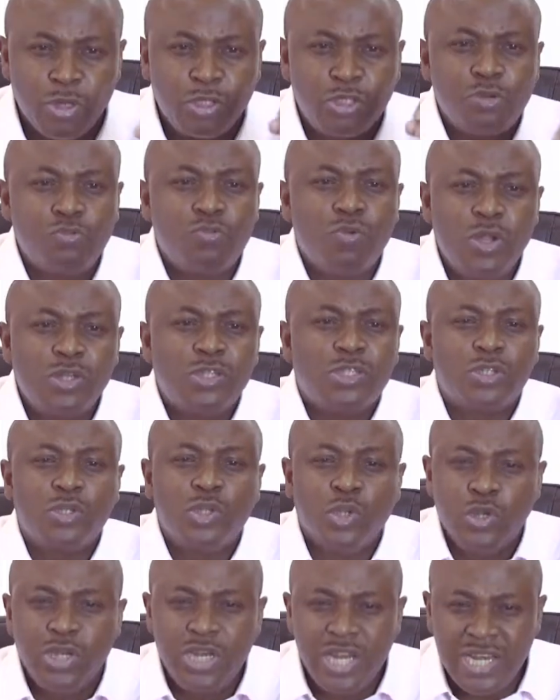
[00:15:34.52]
but you
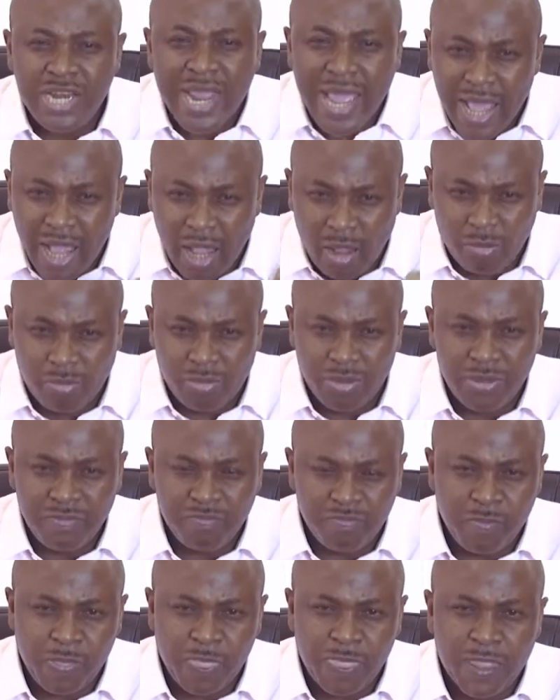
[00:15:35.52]
need help.
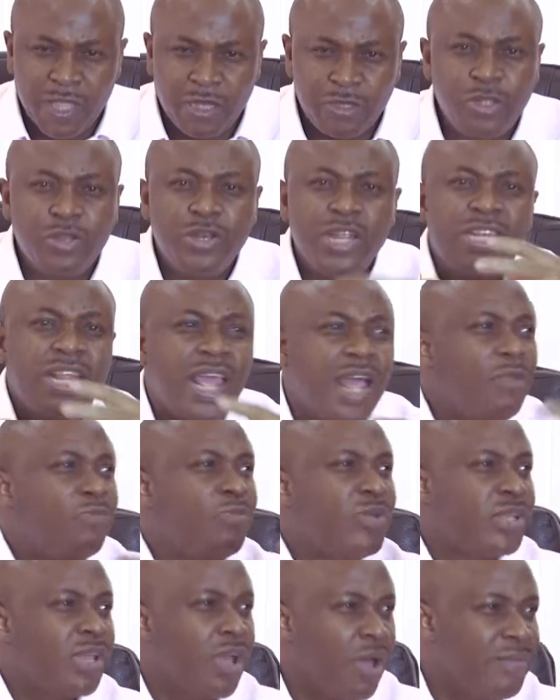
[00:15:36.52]
You need
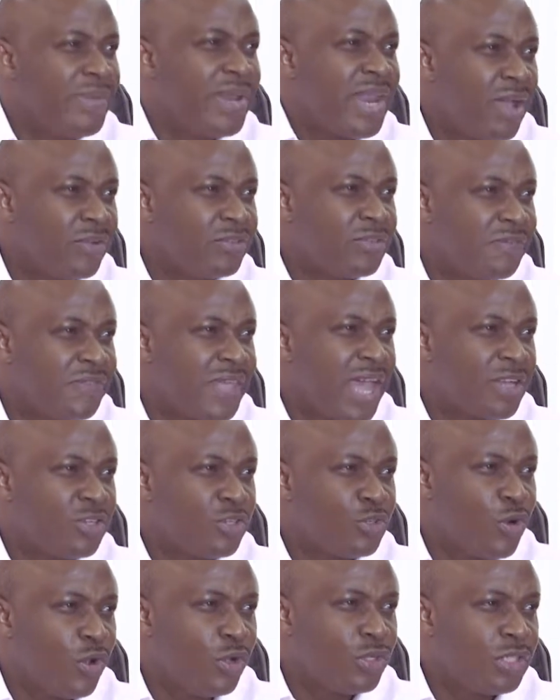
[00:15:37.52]
help with coming out of
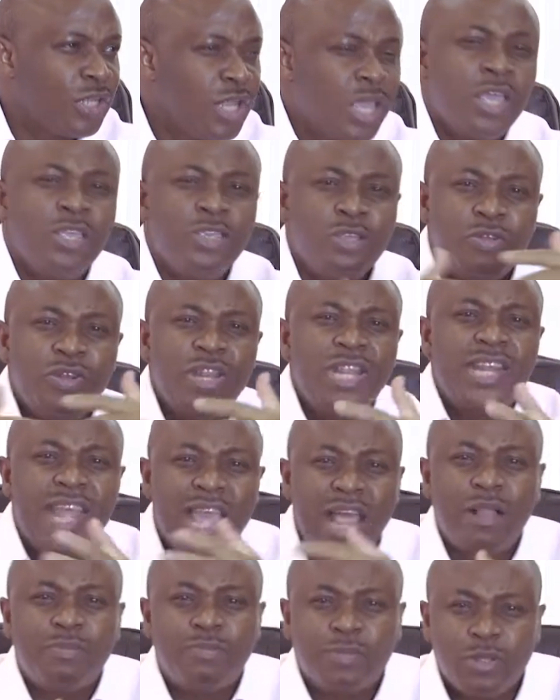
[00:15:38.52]
that rut. You need
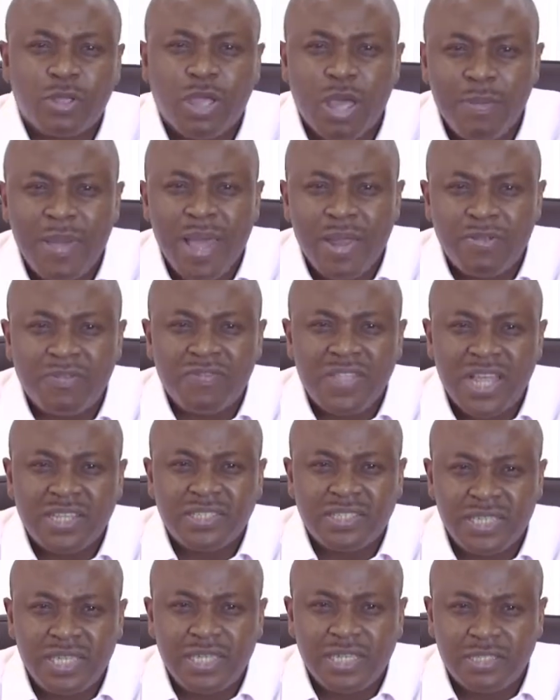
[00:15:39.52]
help to come out of that
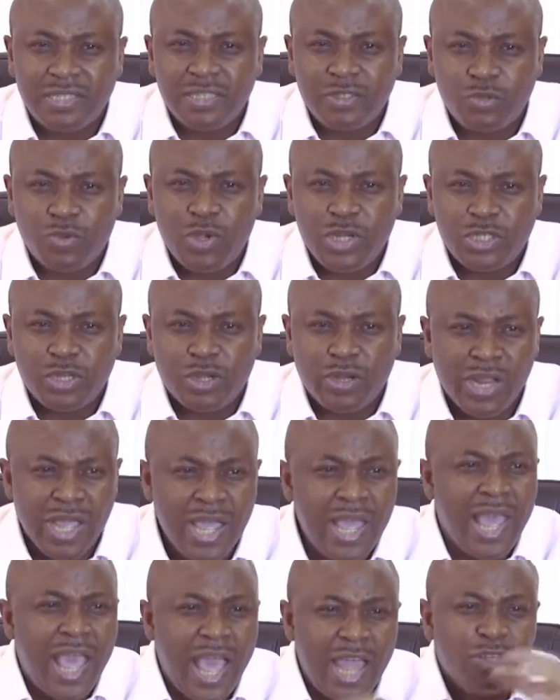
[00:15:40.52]
sticky situation.
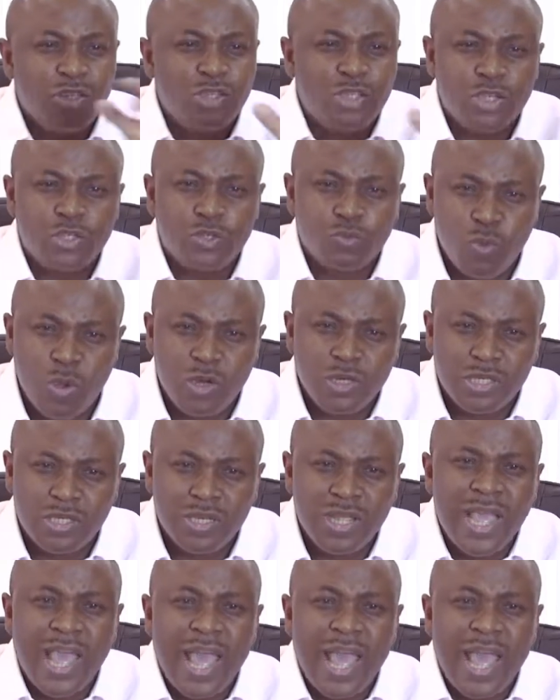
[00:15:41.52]
And you just want to.